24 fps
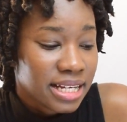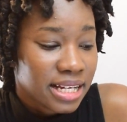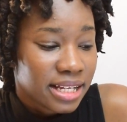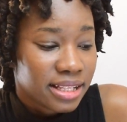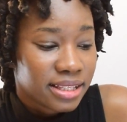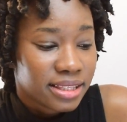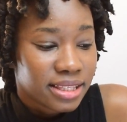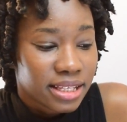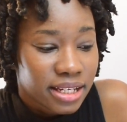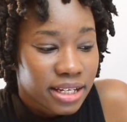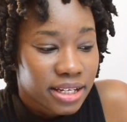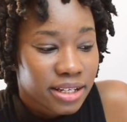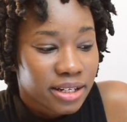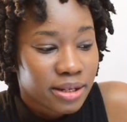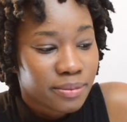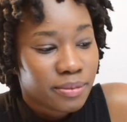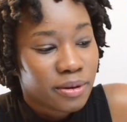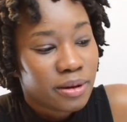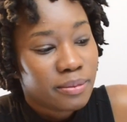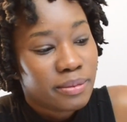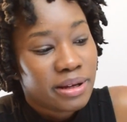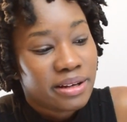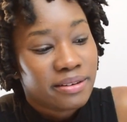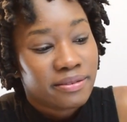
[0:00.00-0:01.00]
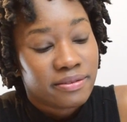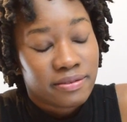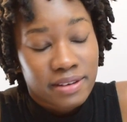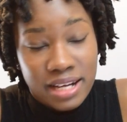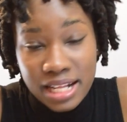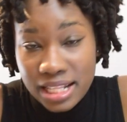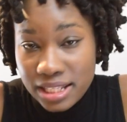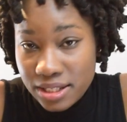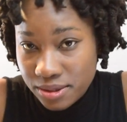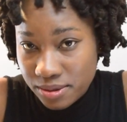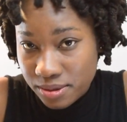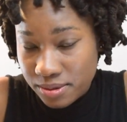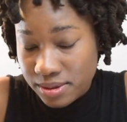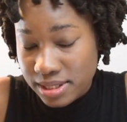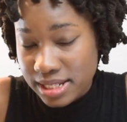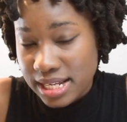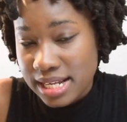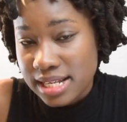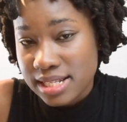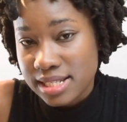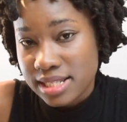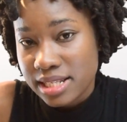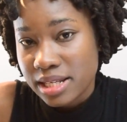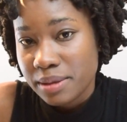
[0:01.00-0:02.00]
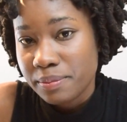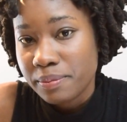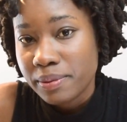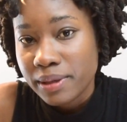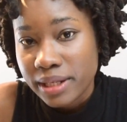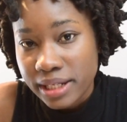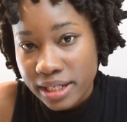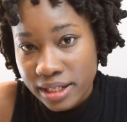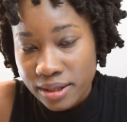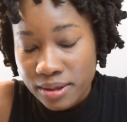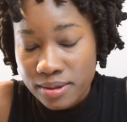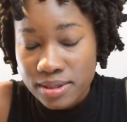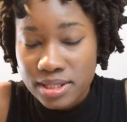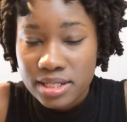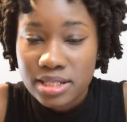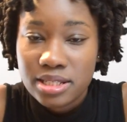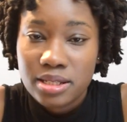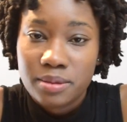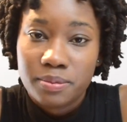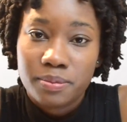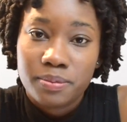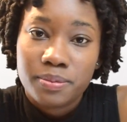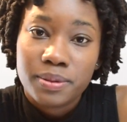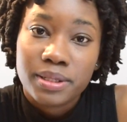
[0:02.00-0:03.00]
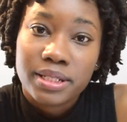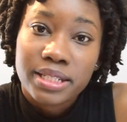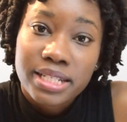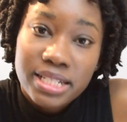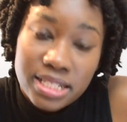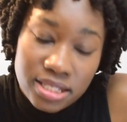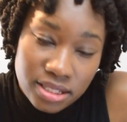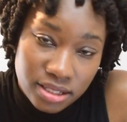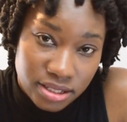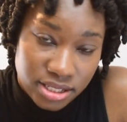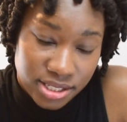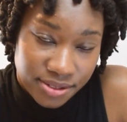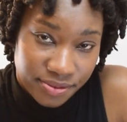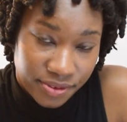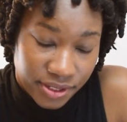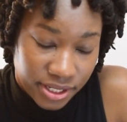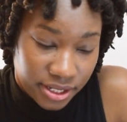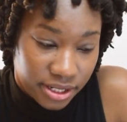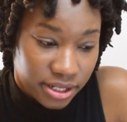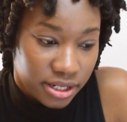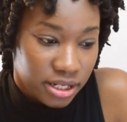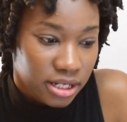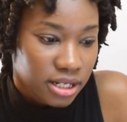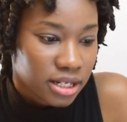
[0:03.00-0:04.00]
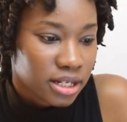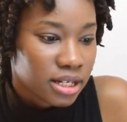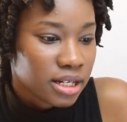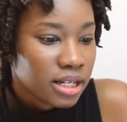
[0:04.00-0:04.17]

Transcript: and thinking about my values as they play out in the political sphere.